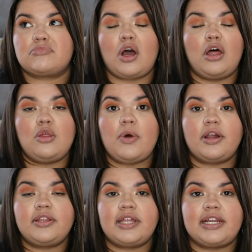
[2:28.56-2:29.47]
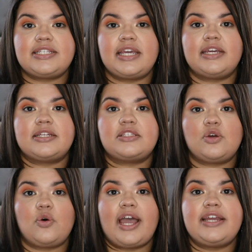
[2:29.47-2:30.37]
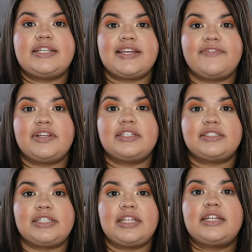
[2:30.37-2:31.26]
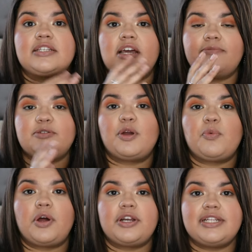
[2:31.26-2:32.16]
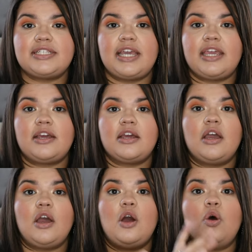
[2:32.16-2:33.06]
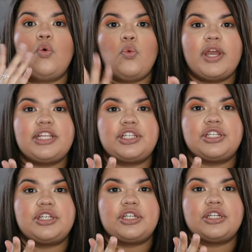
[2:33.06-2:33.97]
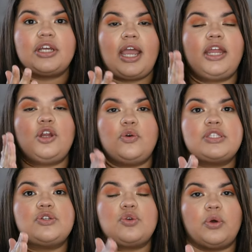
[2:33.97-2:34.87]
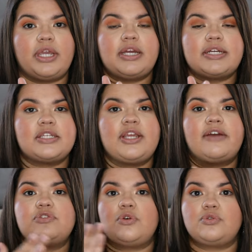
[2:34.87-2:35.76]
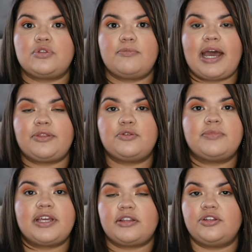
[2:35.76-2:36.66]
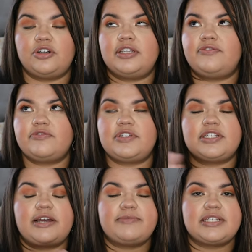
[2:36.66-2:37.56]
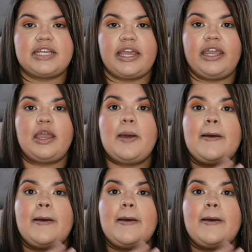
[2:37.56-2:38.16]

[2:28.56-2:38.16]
all the water that I take. So I definitely like upped my water intake, which I know it's annoying because then you have to go to the bathroom like literally fifty times a day.